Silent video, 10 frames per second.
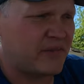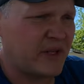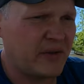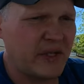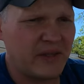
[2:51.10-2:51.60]
you
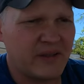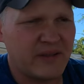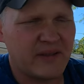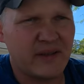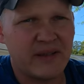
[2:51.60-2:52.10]
know, get
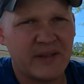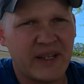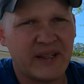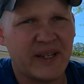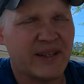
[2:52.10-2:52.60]
this
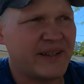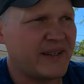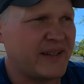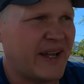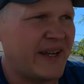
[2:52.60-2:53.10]
thing like
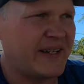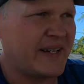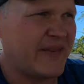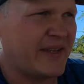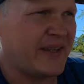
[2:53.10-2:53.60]
aligned
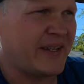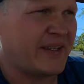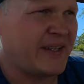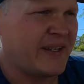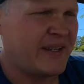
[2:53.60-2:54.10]
and
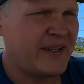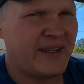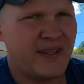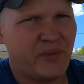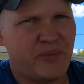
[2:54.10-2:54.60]
everything,
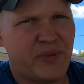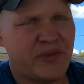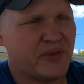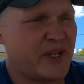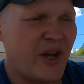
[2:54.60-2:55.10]
it'll
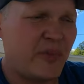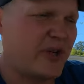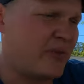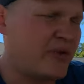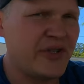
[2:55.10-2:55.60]
push, which I hope it
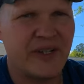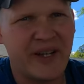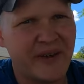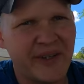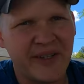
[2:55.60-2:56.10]
don't push it
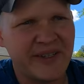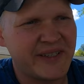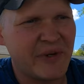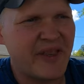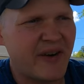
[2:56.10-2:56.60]
out. I really, because
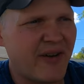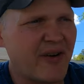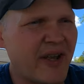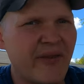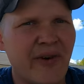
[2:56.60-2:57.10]
I mean, they
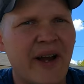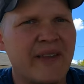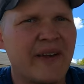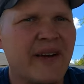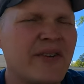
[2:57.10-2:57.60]
are like right
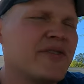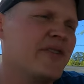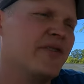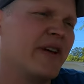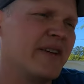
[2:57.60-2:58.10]
there. I'll show
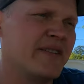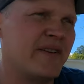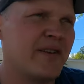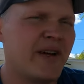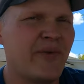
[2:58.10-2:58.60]
you guys,
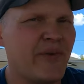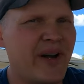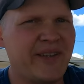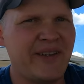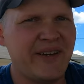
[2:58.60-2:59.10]
they're like
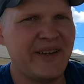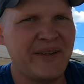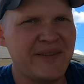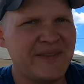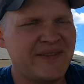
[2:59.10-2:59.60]
right
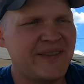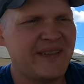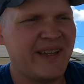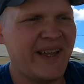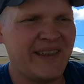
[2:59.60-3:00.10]
there
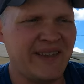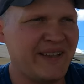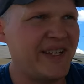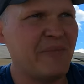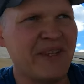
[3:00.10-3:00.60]
at the
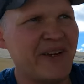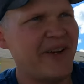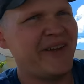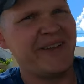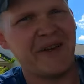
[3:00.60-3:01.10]
limit.
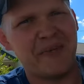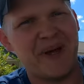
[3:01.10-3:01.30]
They're